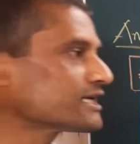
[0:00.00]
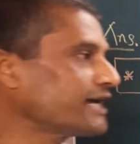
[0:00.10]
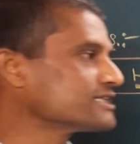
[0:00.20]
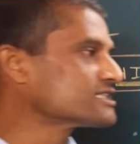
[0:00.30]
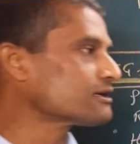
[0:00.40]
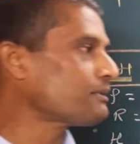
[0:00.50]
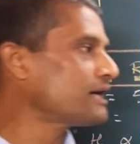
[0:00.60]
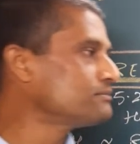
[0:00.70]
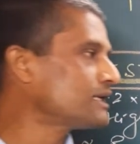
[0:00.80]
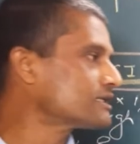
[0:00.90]
can
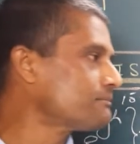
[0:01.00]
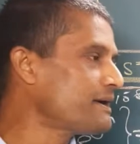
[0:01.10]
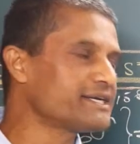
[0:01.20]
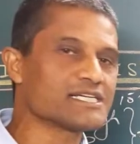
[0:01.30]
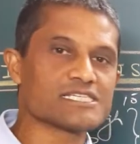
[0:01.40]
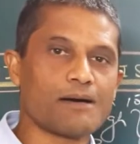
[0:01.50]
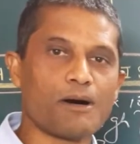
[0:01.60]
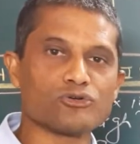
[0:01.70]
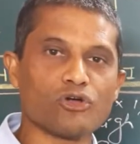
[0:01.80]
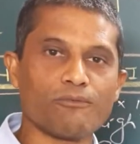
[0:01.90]
survive the tremendous
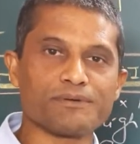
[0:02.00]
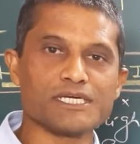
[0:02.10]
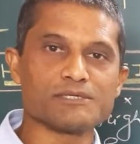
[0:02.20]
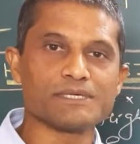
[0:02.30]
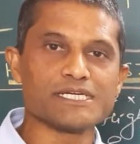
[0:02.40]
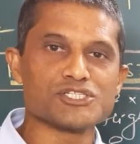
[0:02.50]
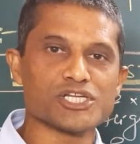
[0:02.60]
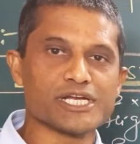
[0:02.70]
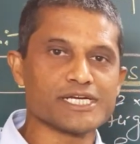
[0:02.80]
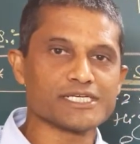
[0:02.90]
amount of heat being
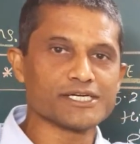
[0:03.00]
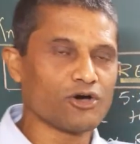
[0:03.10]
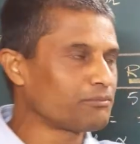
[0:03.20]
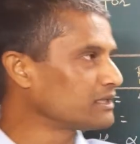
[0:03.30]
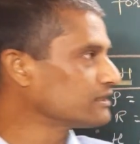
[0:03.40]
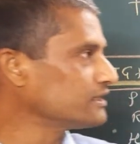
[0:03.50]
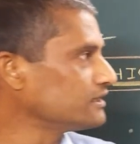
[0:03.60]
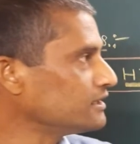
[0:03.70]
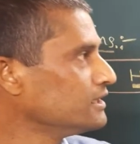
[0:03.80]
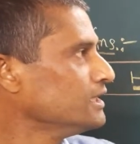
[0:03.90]
generated over there.